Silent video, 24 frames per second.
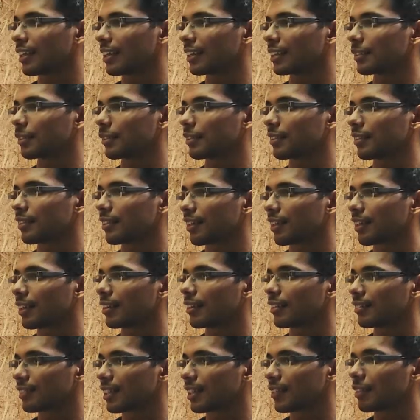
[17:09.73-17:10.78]
yet. So I think our
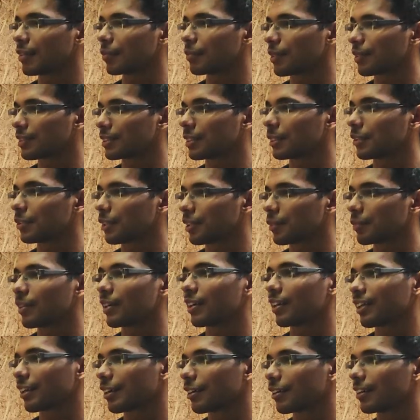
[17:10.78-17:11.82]
developers are doing
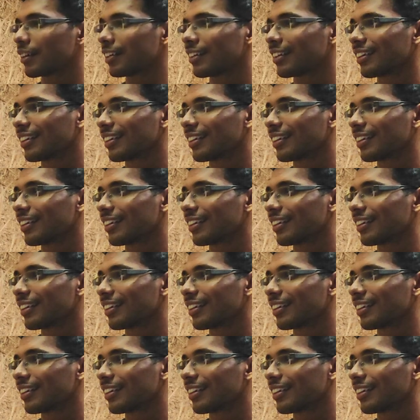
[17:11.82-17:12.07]
pretty good.